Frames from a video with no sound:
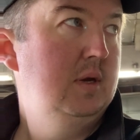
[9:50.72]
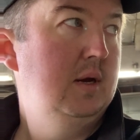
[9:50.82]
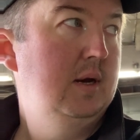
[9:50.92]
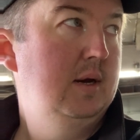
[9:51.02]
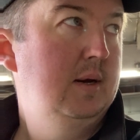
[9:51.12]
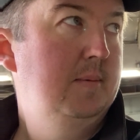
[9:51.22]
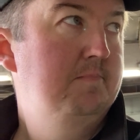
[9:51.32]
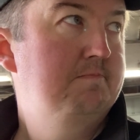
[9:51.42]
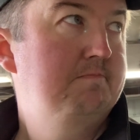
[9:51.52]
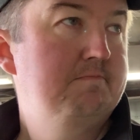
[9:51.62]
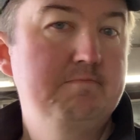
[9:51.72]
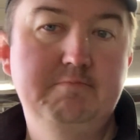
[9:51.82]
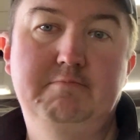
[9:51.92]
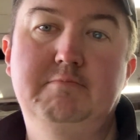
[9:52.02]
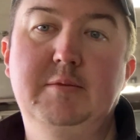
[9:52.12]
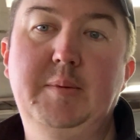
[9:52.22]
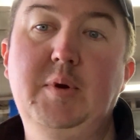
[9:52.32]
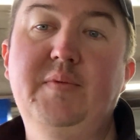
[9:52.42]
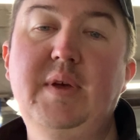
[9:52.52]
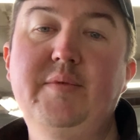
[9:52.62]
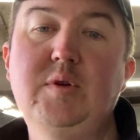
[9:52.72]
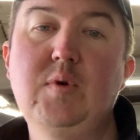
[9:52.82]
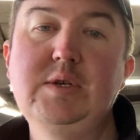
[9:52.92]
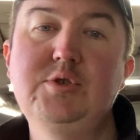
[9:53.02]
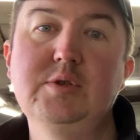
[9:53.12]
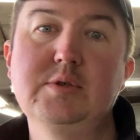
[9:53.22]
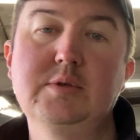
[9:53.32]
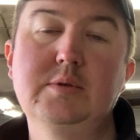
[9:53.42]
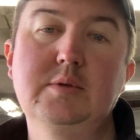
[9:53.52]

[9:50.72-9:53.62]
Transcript: Let me know if you have any questions.